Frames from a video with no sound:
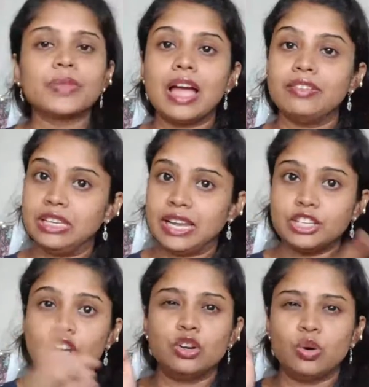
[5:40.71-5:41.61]
I will
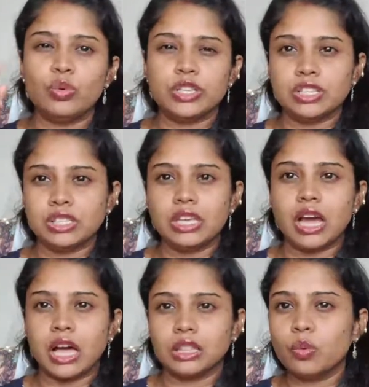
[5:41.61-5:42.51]
let you all know which is
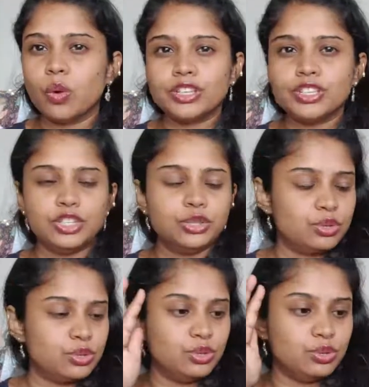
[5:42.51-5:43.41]
the other one she
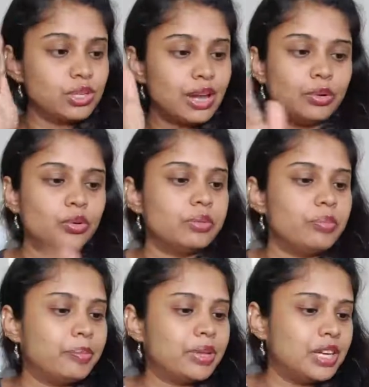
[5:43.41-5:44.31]
used to use. I don't
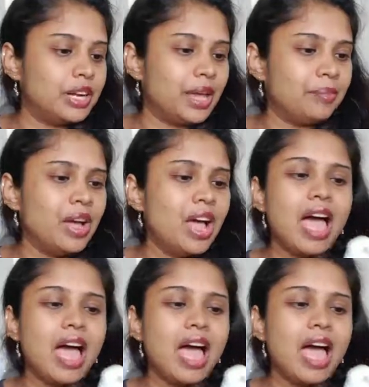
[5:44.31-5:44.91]
remember the name.